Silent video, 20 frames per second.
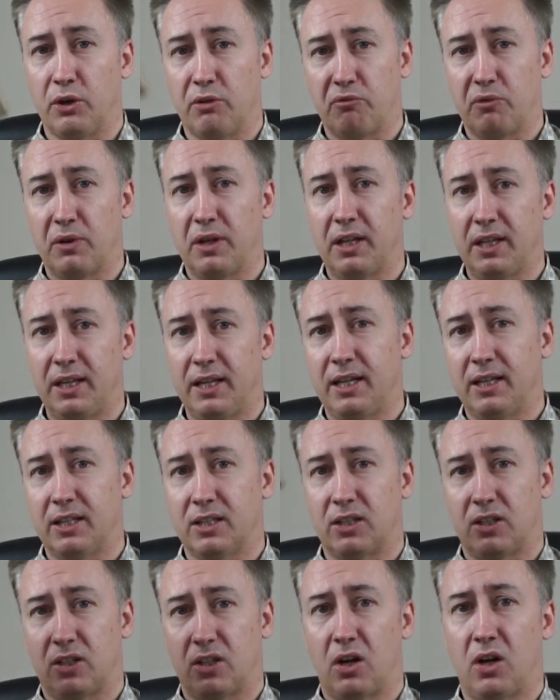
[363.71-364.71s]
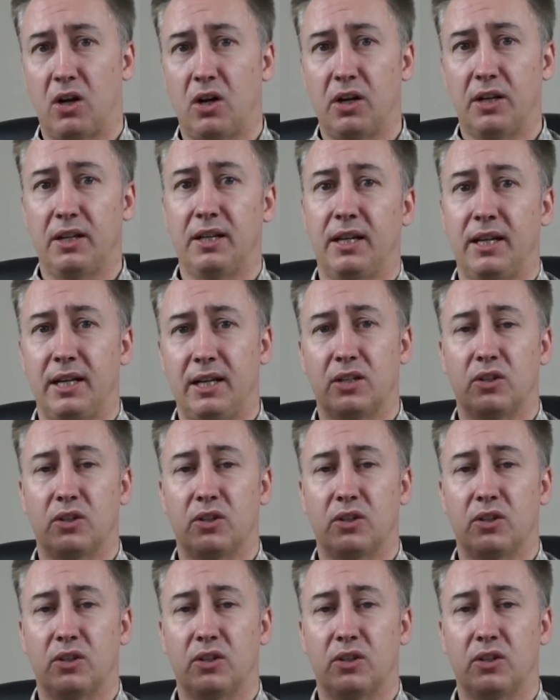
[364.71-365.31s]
it really is tiny,